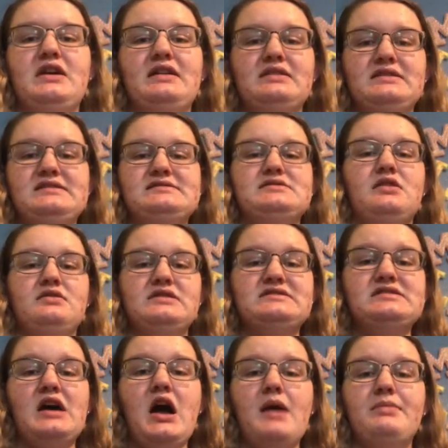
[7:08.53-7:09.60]
at least on the
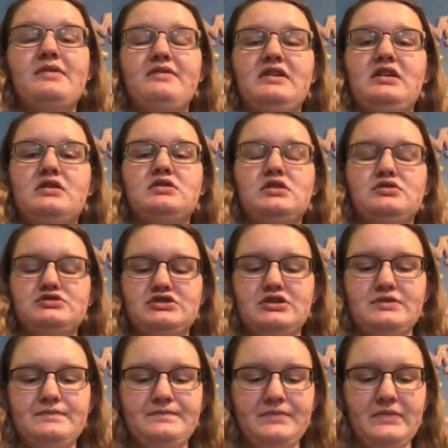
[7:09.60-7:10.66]
top of the enclosure.